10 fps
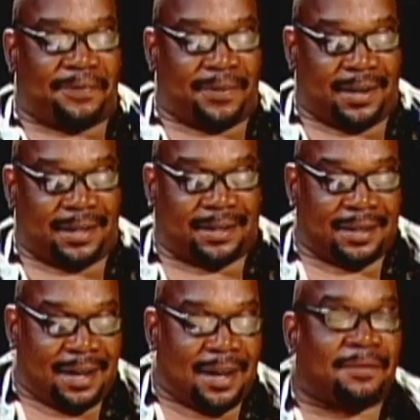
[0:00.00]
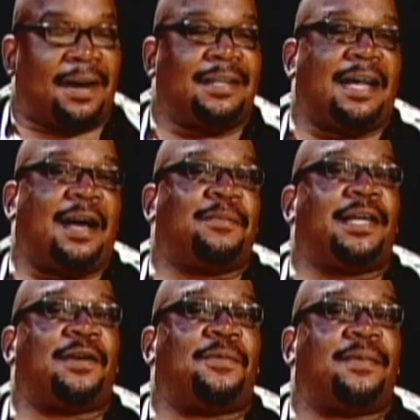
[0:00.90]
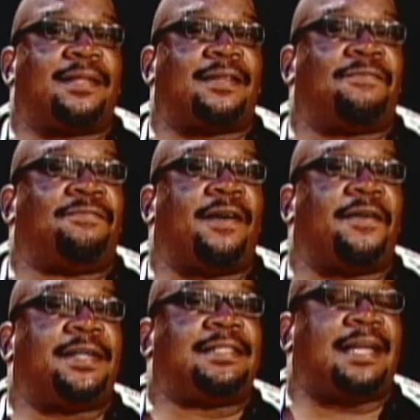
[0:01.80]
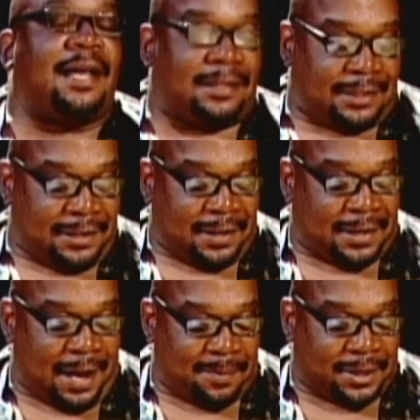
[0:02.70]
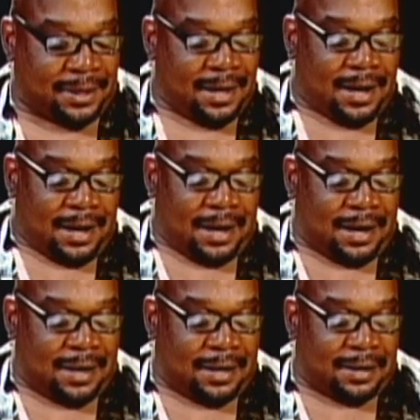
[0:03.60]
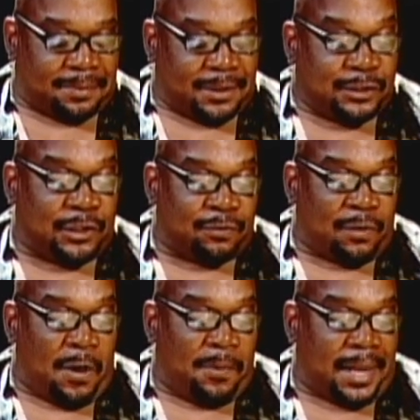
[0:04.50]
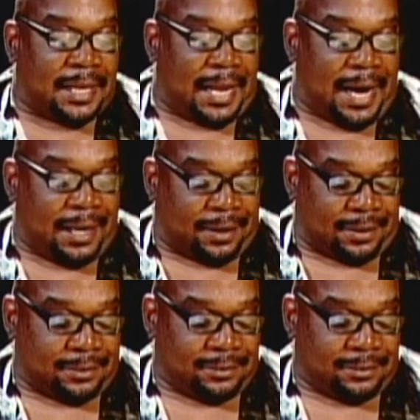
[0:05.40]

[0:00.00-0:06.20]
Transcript: funny. Right now I'm here with a very talented young comic, Jerome Lyda.